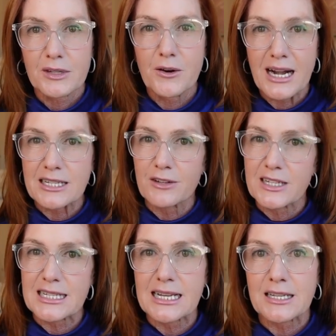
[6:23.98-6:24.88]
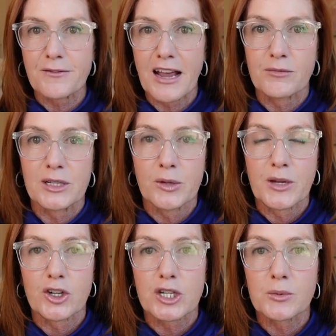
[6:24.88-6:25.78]
All right, so if it's less than 5
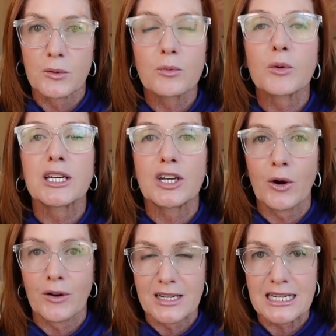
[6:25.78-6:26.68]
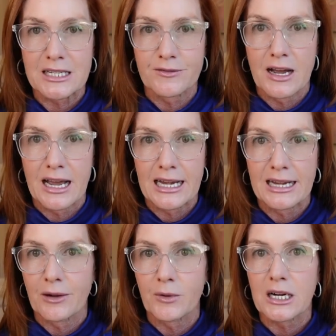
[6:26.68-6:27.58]
millimeters, we know everything's
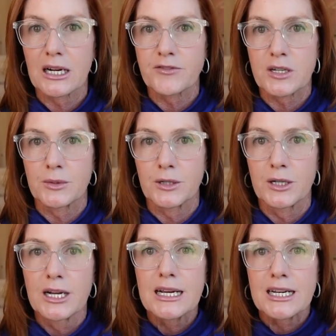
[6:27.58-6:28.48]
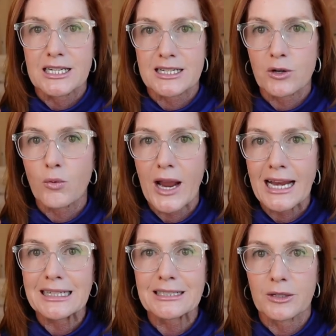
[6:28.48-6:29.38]
fine and we're comfortable just to
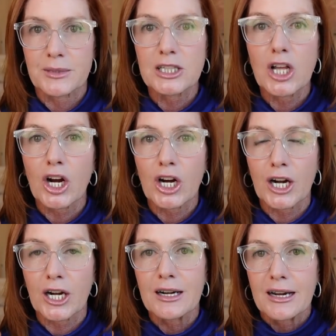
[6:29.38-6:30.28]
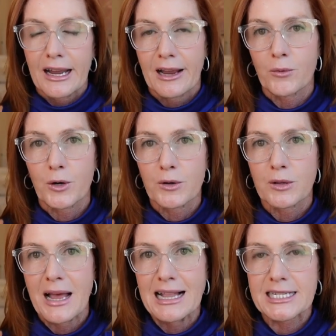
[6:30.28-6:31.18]
wait a little bit longer and work
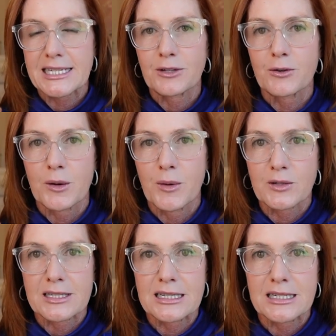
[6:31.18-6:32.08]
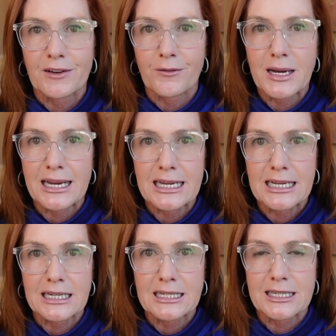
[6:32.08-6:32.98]
with balancing the hormones to see if we can
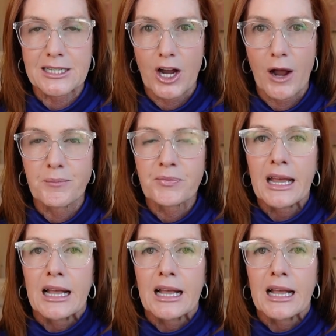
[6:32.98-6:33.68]
get it to stop.